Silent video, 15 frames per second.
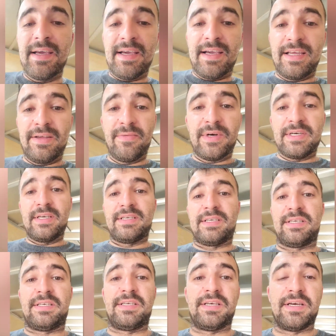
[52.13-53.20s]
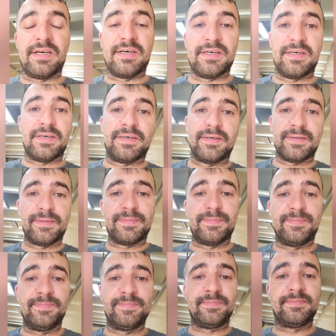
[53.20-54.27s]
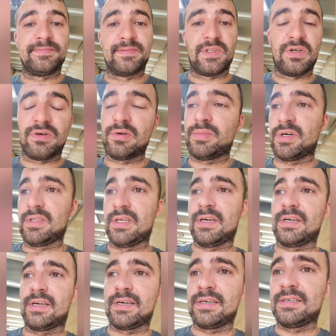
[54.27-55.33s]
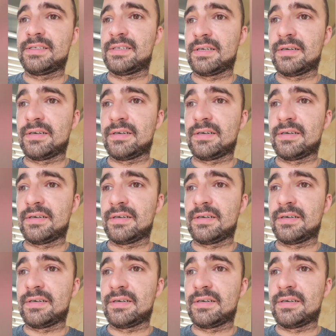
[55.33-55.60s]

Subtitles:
Anyways, sorry about that, guys.